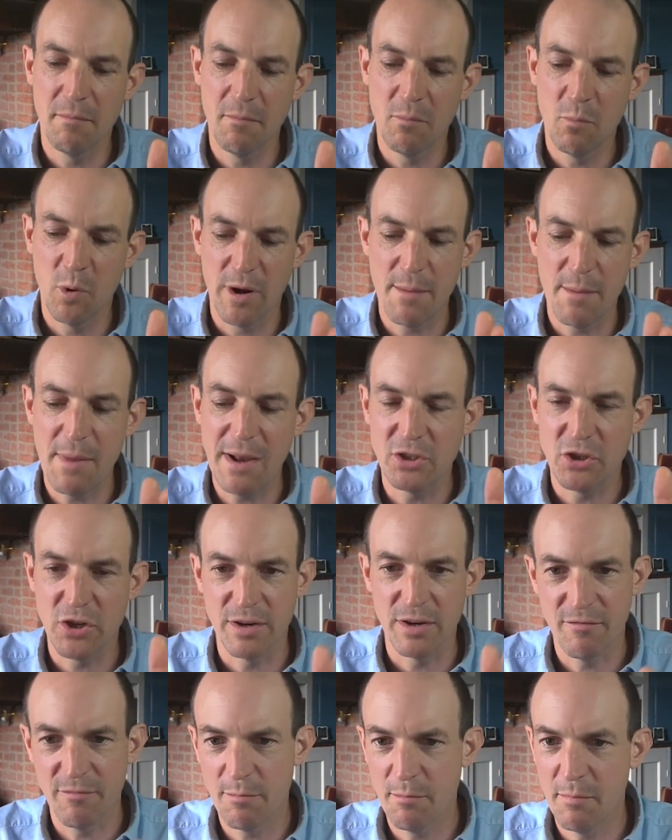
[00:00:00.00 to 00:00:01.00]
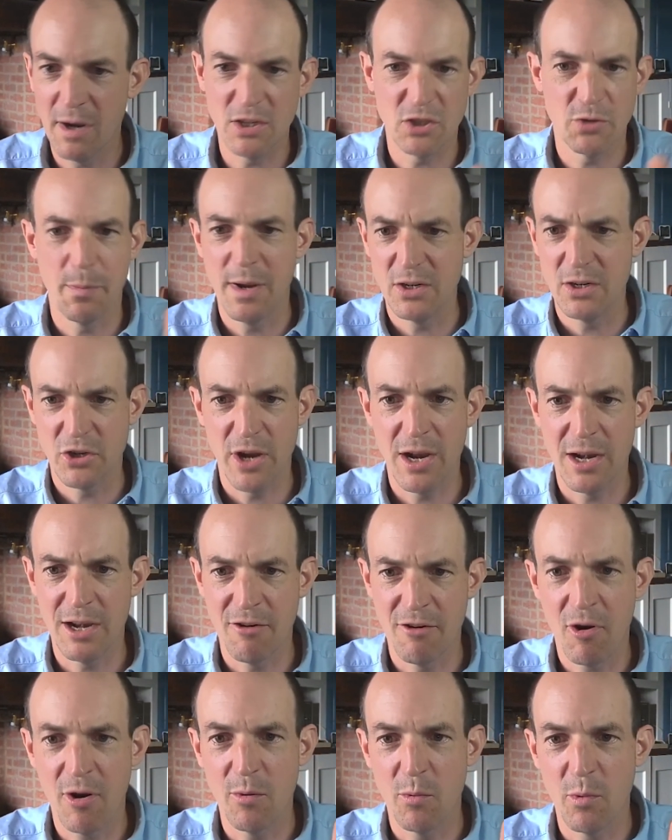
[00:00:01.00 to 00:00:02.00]
what I mentioned much
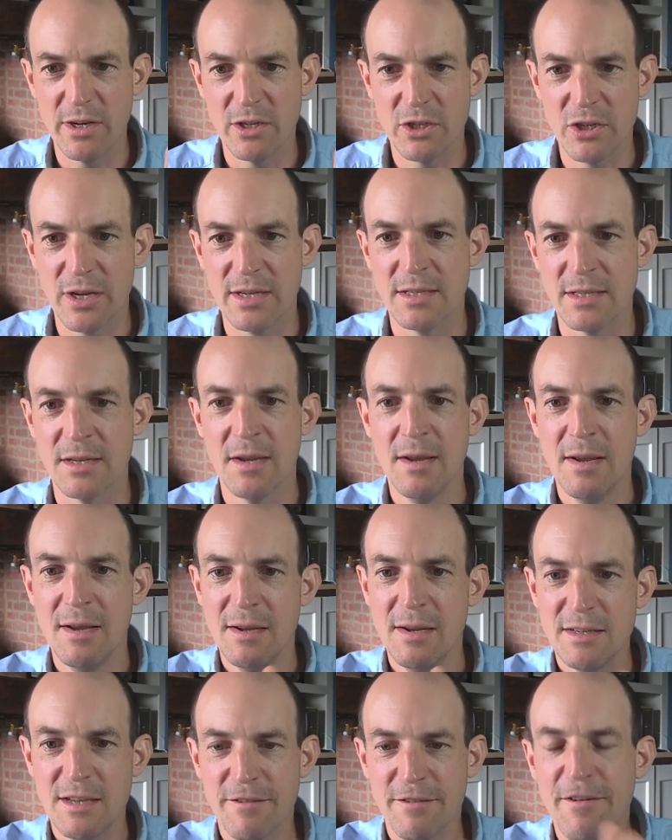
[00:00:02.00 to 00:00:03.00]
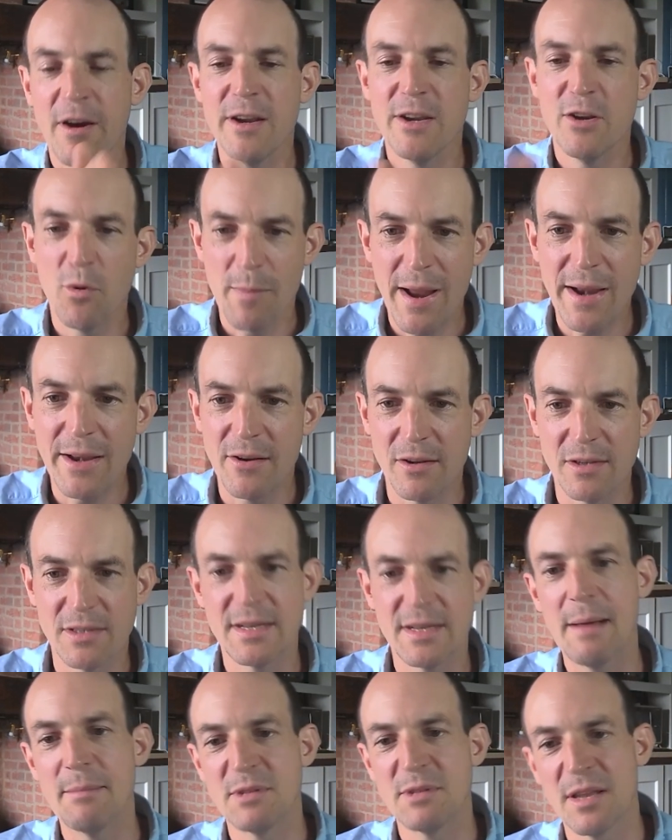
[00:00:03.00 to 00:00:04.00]
earlier on, which is define your manual
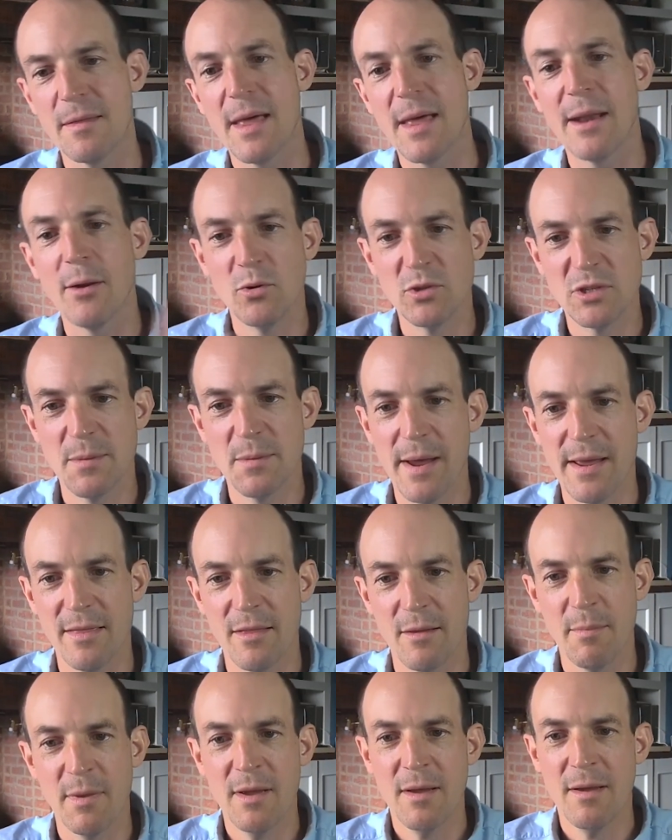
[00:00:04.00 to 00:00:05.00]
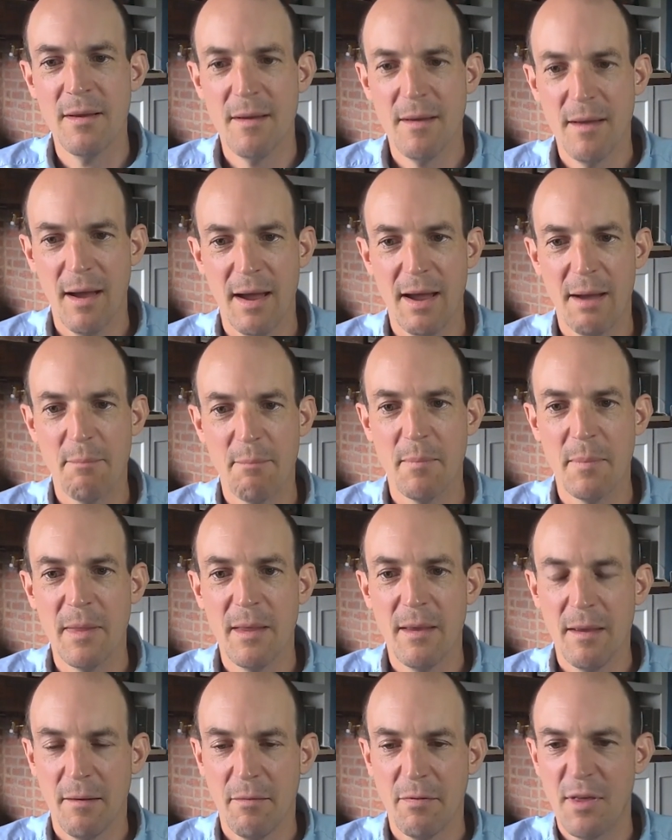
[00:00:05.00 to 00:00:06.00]
steps and then automate them.
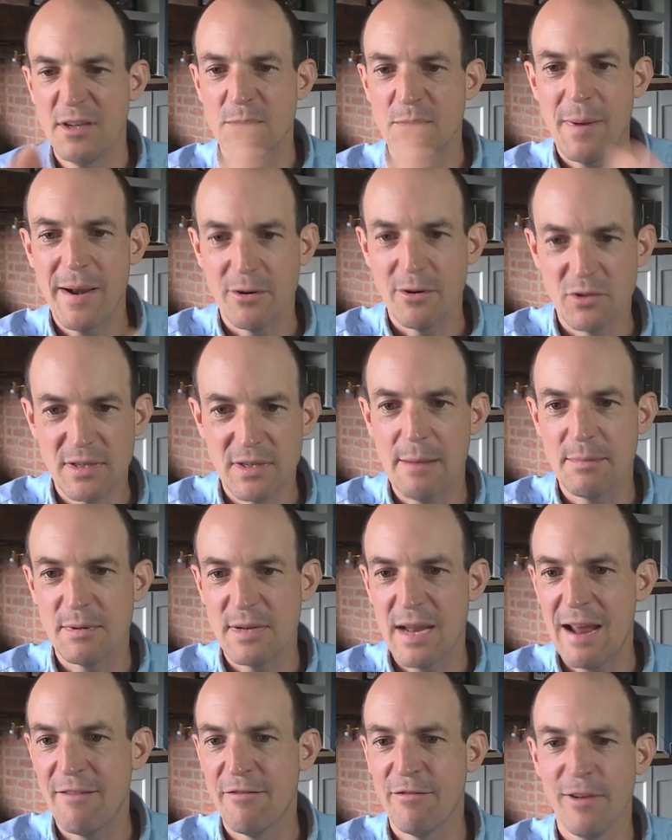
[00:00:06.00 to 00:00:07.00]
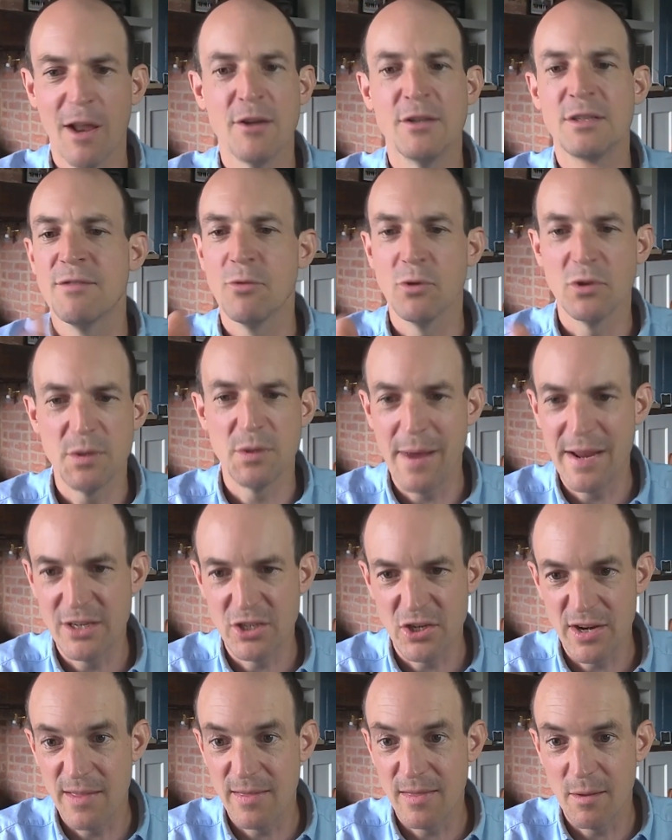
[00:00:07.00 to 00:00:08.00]
Those manual steps have loads of
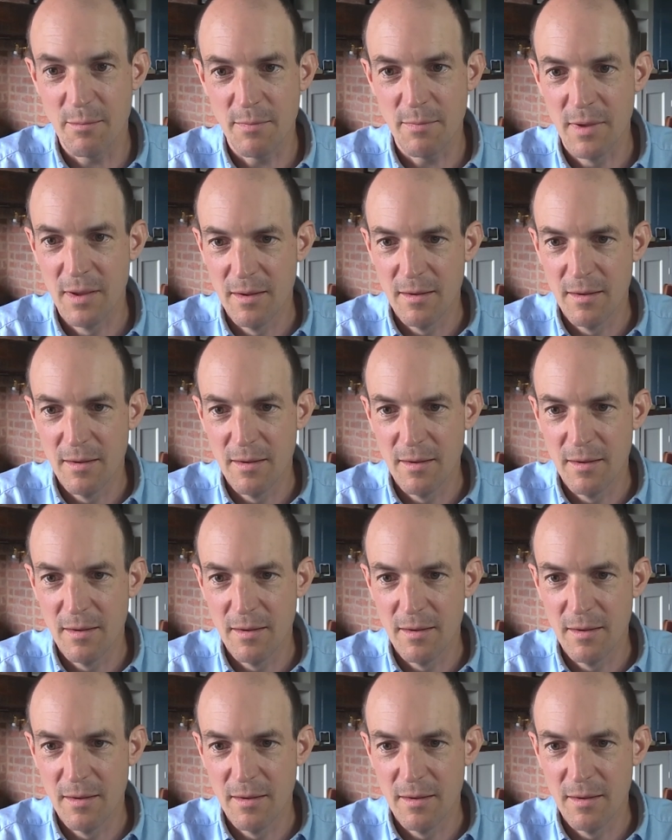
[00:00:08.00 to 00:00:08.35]
automation in them.